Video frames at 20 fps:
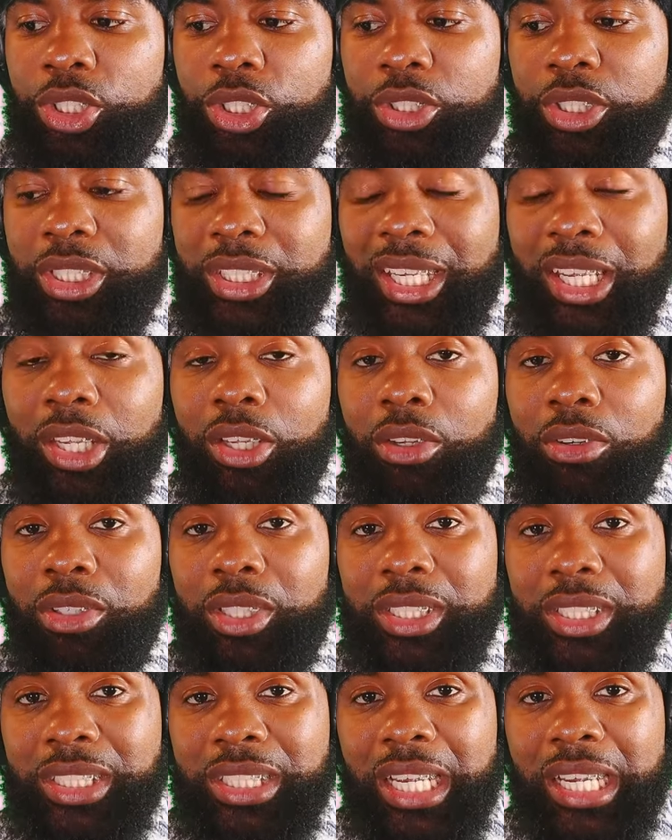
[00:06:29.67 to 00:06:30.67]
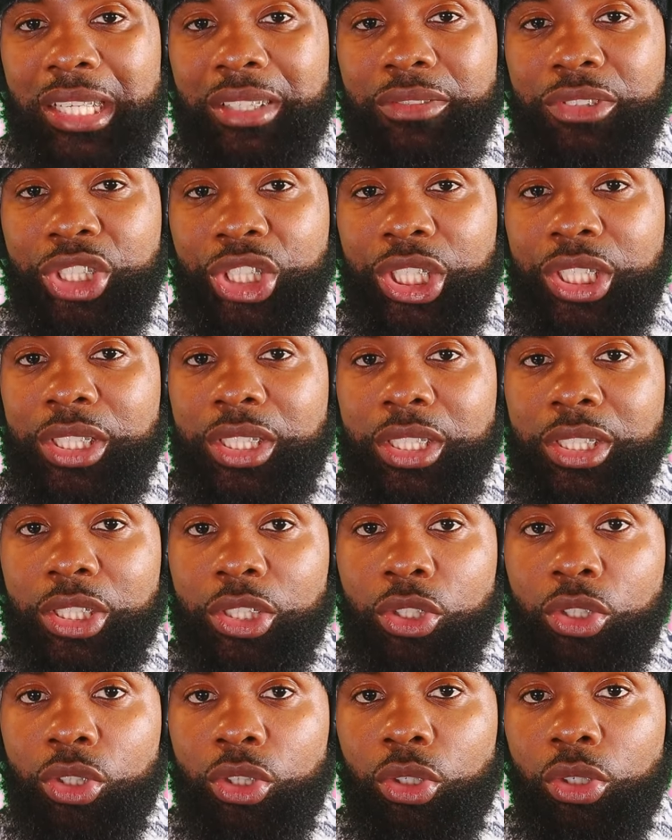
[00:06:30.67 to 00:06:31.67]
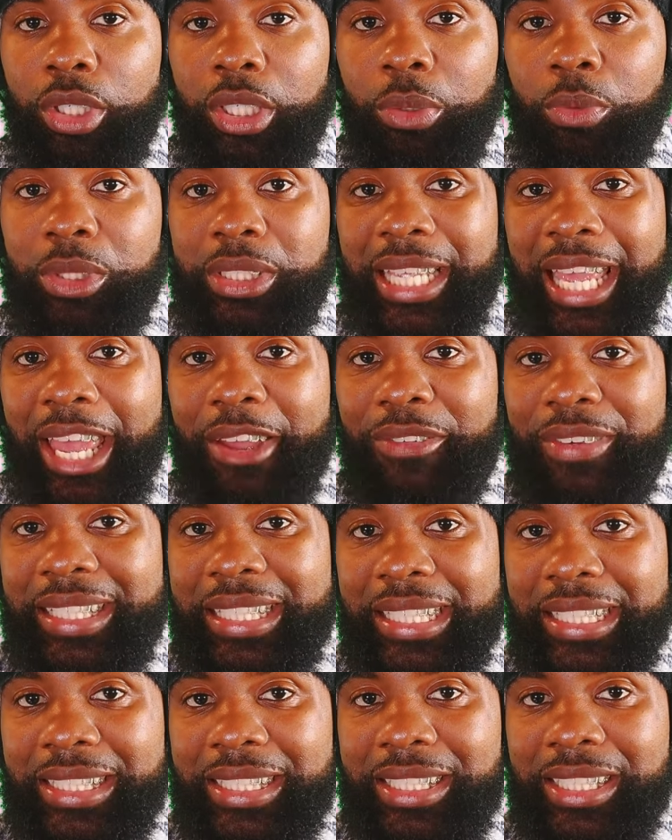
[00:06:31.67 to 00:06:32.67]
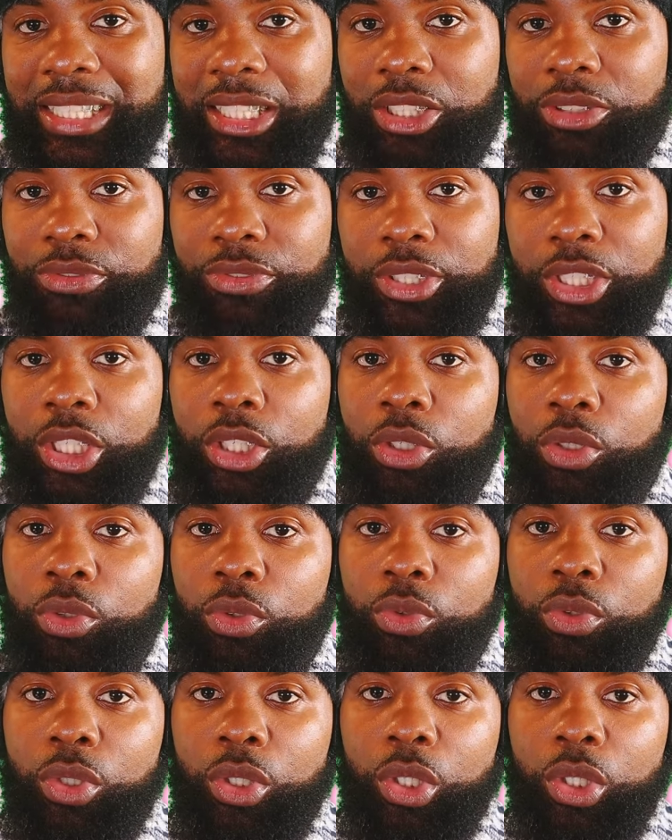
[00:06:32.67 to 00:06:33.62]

you're saying you're on the side of Jesus and you thought it was evidence in the video.